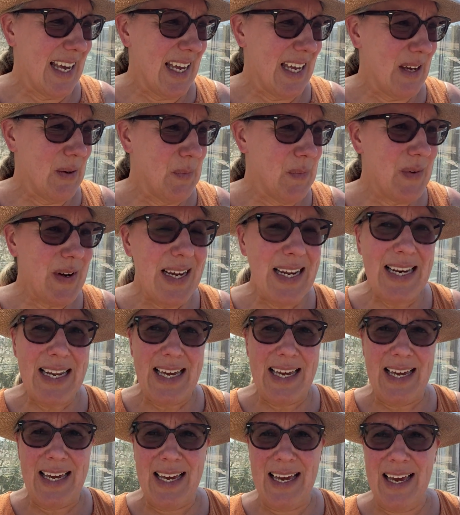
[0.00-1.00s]

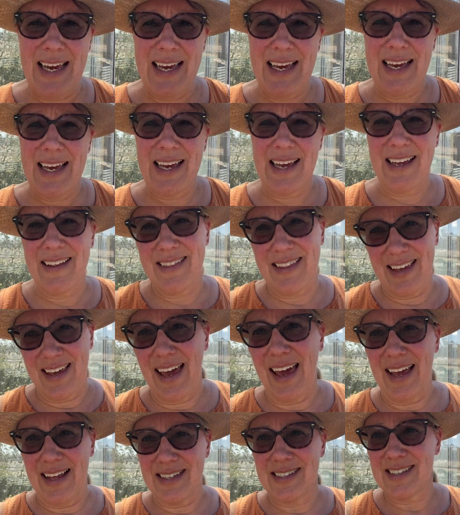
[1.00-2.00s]
really, in
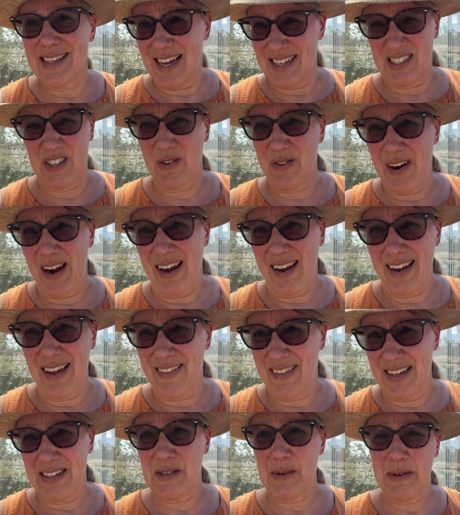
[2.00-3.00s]
the end, that's great
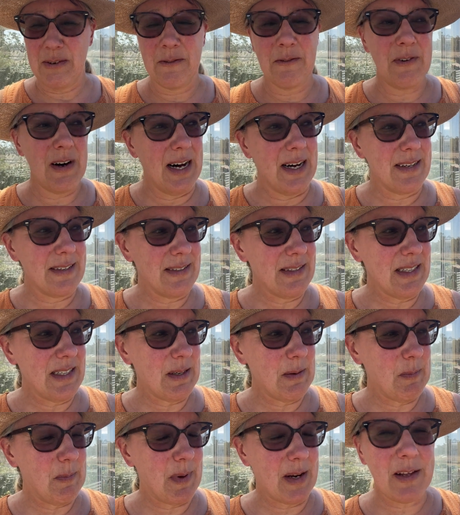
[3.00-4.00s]
and that's all fun.
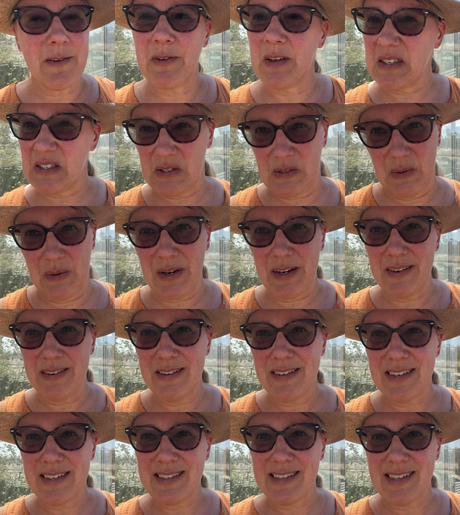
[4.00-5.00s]
But if your
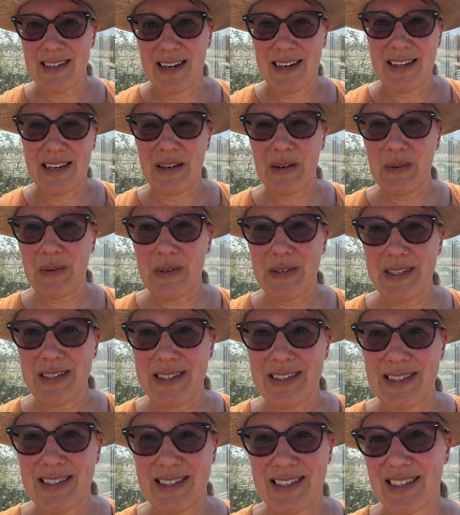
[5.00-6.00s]
soil isn't any
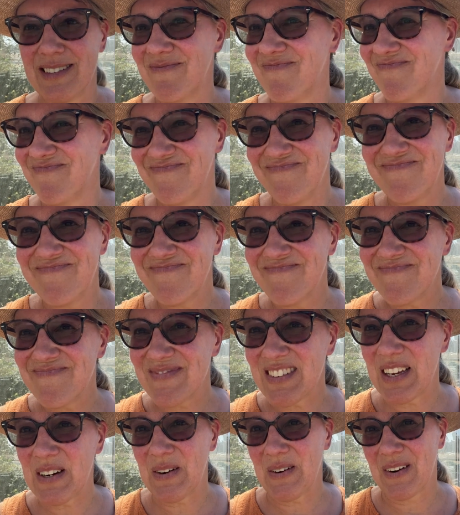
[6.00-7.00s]
good,
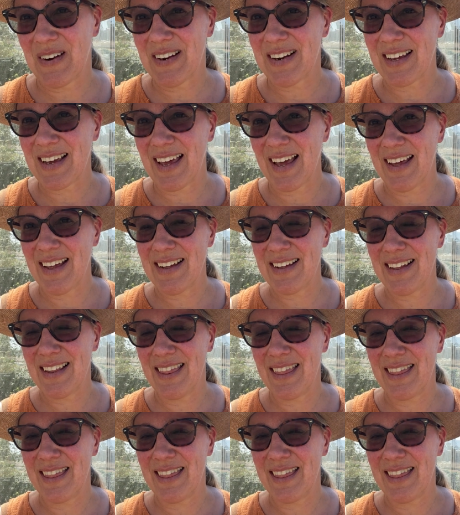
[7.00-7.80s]
you're not going to get